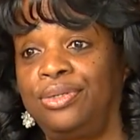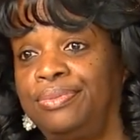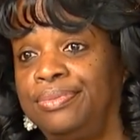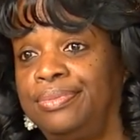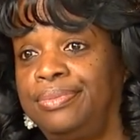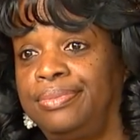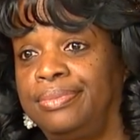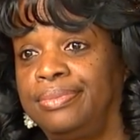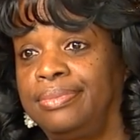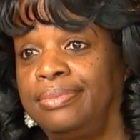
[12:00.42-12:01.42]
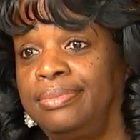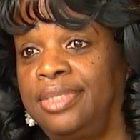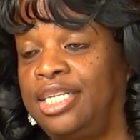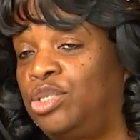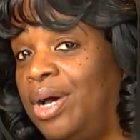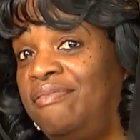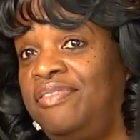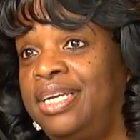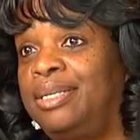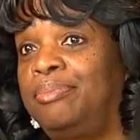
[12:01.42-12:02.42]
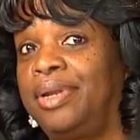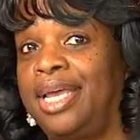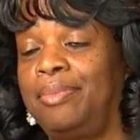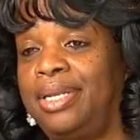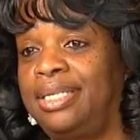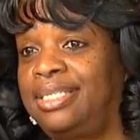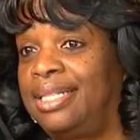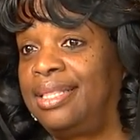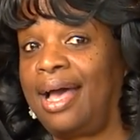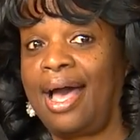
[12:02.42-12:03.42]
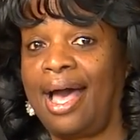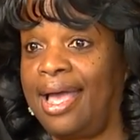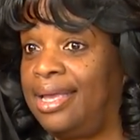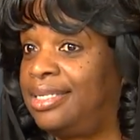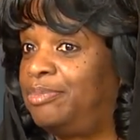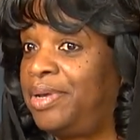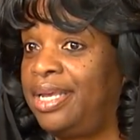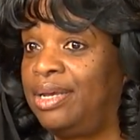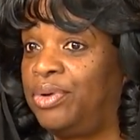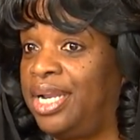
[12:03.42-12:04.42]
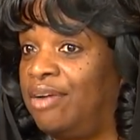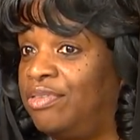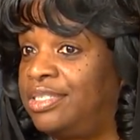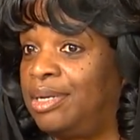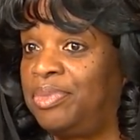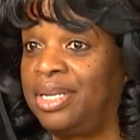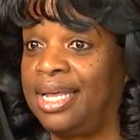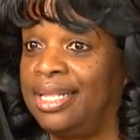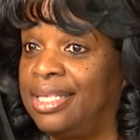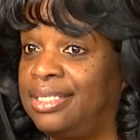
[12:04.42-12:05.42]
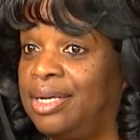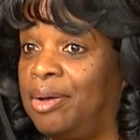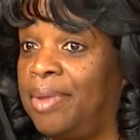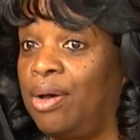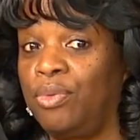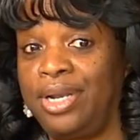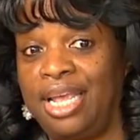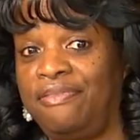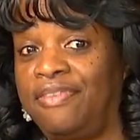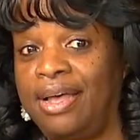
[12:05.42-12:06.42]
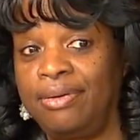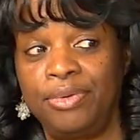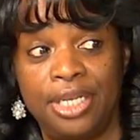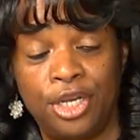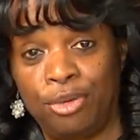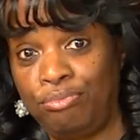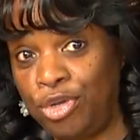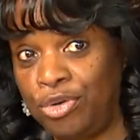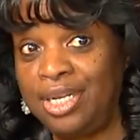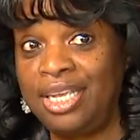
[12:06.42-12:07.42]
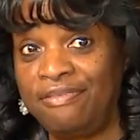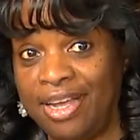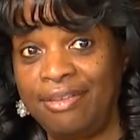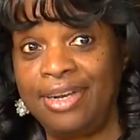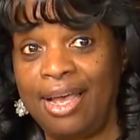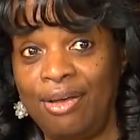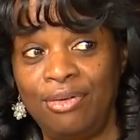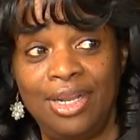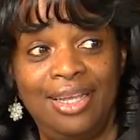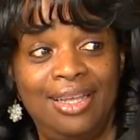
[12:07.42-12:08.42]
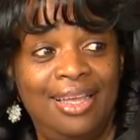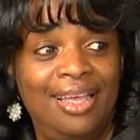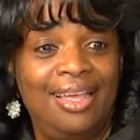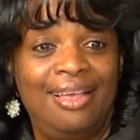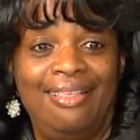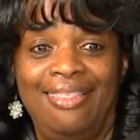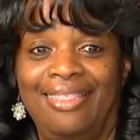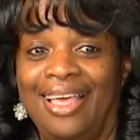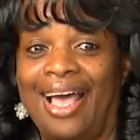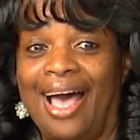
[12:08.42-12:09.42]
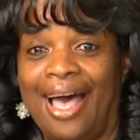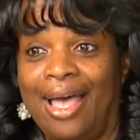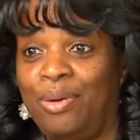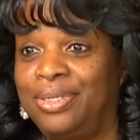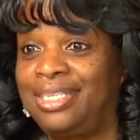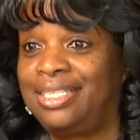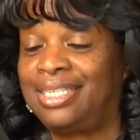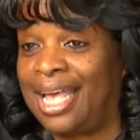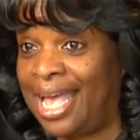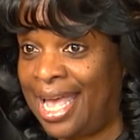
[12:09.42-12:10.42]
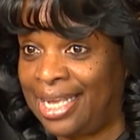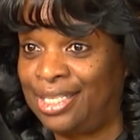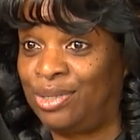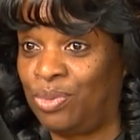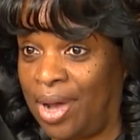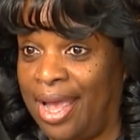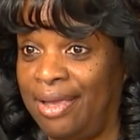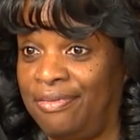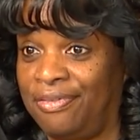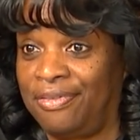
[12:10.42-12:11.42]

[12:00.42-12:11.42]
to. That's why victim blaming is at the highest peak whenever something like this come out. When the community found out that I was his ex-wife,